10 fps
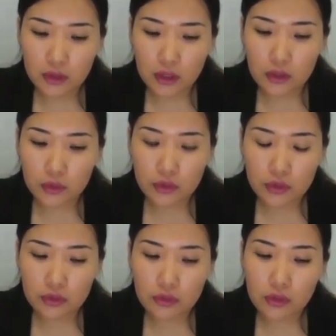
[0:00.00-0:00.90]
and we
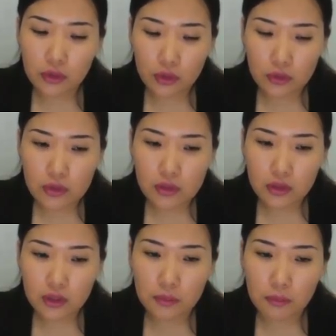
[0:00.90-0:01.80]
should close
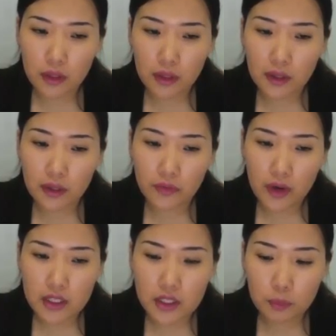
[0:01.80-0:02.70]
the
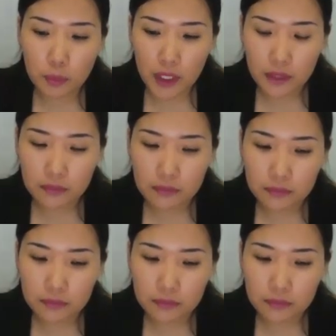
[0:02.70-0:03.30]
function main.